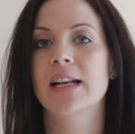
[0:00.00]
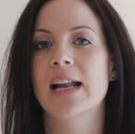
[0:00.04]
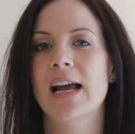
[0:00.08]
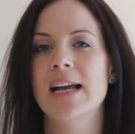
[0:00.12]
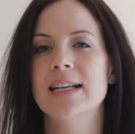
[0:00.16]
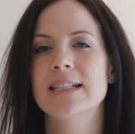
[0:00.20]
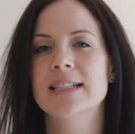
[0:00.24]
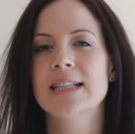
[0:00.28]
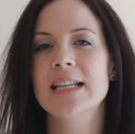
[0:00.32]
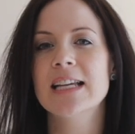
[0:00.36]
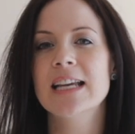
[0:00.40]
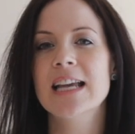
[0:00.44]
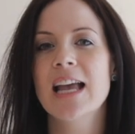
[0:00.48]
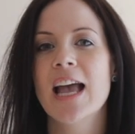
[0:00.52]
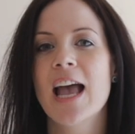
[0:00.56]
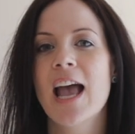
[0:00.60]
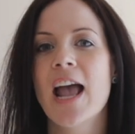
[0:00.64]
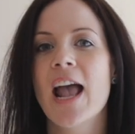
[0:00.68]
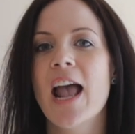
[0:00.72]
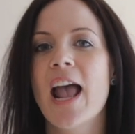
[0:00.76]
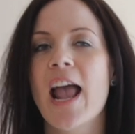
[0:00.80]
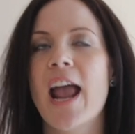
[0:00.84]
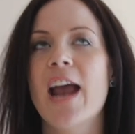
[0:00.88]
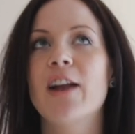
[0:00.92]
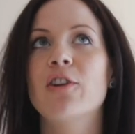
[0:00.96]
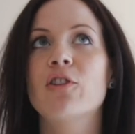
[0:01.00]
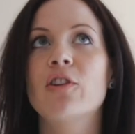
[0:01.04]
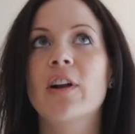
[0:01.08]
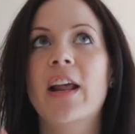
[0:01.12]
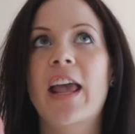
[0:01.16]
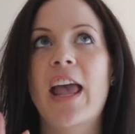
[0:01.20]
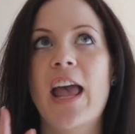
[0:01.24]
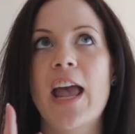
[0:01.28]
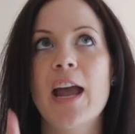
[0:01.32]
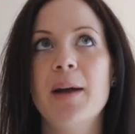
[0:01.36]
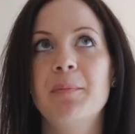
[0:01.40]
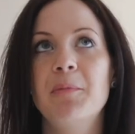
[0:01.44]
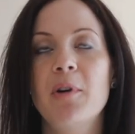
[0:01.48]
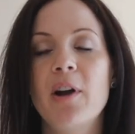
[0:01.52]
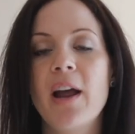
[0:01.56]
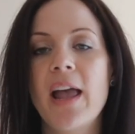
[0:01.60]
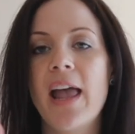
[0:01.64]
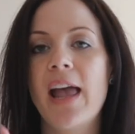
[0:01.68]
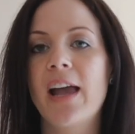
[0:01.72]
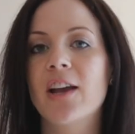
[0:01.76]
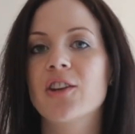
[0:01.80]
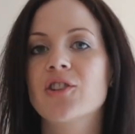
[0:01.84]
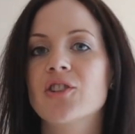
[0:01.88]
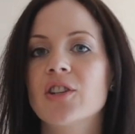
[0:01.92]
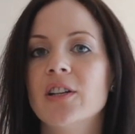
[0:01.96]
nicely. And on camera,
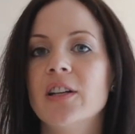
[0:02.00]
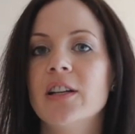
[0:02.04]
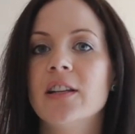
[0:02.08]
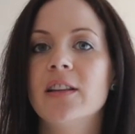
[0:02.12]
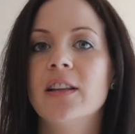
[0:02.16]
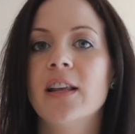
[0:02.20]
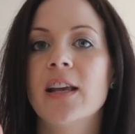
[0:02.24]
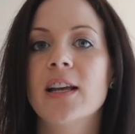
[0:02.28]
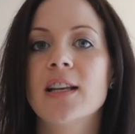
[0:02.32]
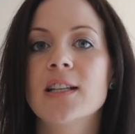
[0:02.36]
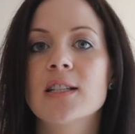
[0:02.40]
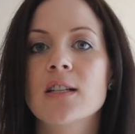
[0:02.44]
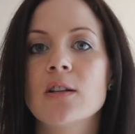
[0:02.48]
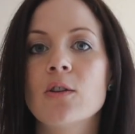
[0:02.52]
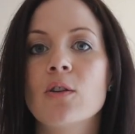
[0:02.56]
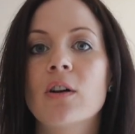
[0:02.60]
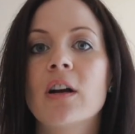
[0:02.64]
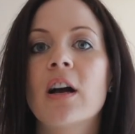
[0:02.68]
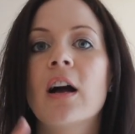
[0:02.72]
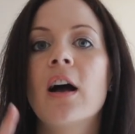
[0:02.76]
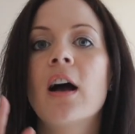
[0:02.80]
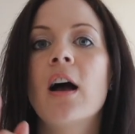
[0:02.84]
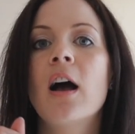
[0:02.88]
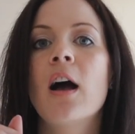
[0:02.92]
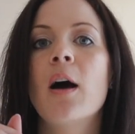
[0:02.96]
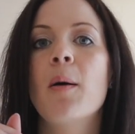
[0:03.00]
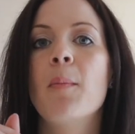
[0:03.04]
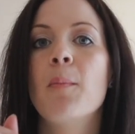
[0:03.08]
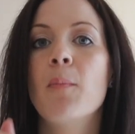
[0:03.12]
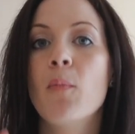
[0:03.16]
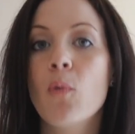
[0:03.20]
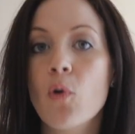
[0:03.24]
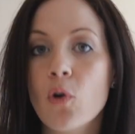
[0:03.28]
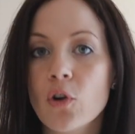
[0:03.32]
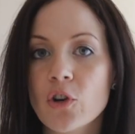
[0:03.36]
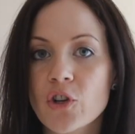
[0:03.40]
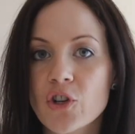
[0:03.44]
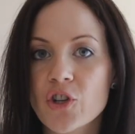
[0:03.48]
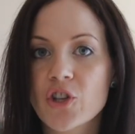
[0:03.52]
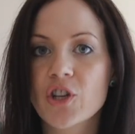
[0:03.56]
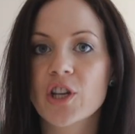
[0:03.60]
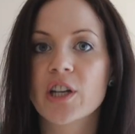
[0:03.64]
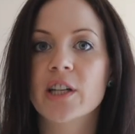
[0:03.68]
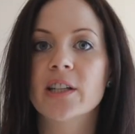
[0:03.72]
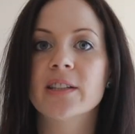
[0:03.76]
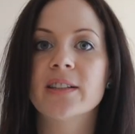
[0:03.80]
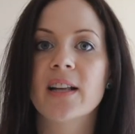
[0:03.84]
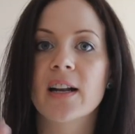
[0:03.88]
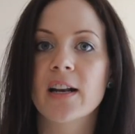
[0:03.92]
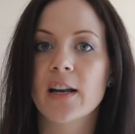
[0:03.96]
actually things look more
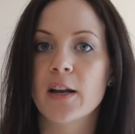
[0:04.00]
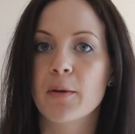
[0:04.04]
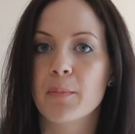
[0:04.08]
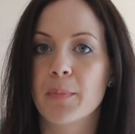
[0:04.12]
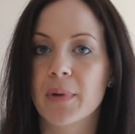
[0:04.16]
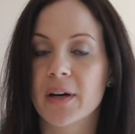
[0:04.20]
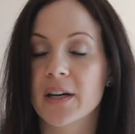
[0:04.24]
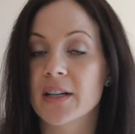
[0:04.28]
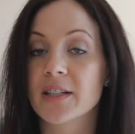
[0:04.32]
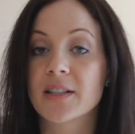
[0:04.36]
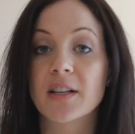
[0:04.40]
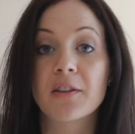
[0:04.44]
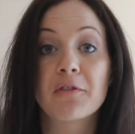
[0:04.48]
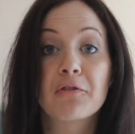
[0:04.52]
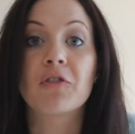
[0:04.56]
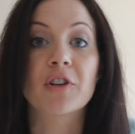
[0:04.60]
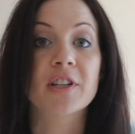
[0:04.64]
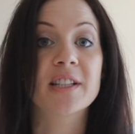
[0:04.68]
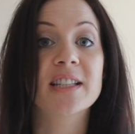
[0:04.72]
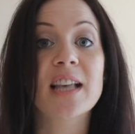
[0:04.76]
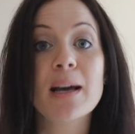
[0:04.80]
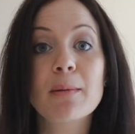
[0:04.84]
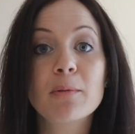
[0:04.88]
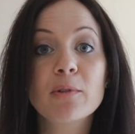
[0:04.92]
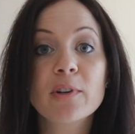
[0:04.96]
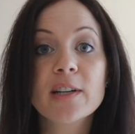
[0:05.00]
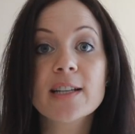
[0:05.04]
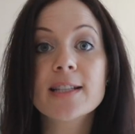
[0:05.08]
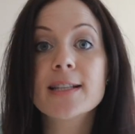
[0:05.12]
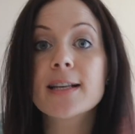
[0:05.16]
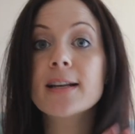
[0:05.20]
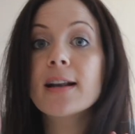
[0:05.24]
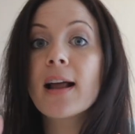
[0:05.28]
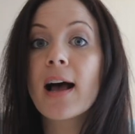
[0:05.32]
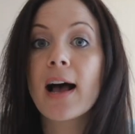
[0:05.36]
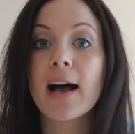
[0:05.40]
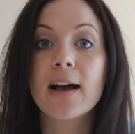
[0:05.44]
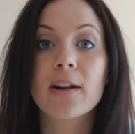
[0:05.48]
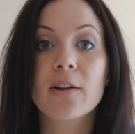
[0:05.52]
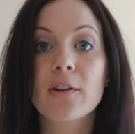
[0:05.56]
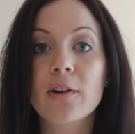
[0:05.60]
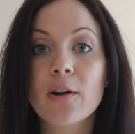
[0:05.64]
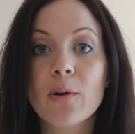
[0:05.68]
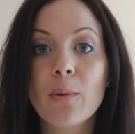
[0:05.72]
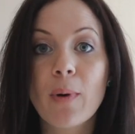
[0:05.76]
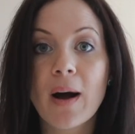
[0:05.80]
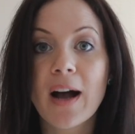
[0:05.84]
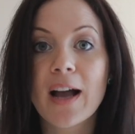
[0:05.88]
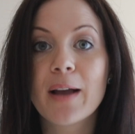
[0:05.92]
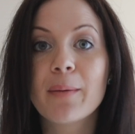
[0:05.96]
sheer than in person. For some reason, I don't
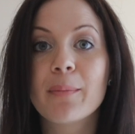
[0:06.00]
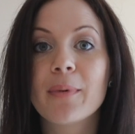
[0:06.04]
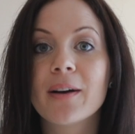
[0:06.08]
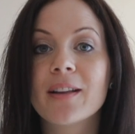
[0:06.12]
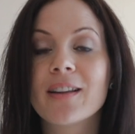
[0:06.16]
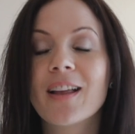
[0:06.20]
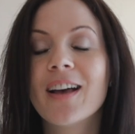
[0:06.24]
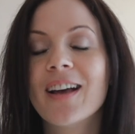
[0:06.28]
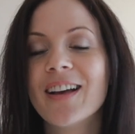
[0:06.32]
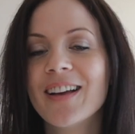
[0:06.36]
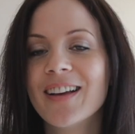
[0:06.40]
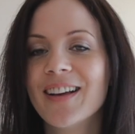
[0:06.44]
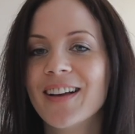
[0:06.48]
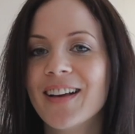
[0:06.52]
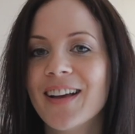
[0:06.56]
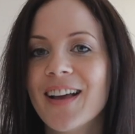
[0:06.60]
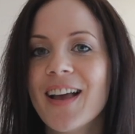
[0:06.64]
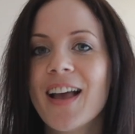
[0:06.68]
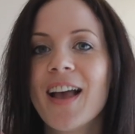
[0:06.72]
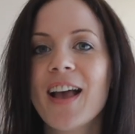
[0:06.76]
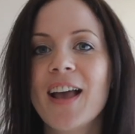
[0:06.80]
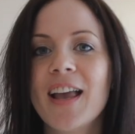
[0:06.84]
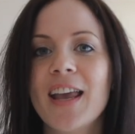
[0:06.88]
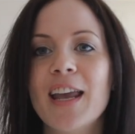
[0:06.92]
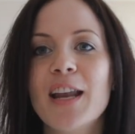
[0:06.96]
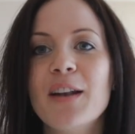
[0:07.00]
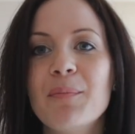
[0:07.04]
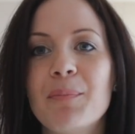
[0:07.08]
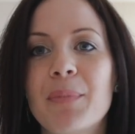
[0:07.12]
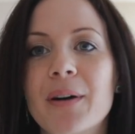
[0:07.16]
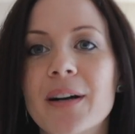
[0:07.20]
know why, but in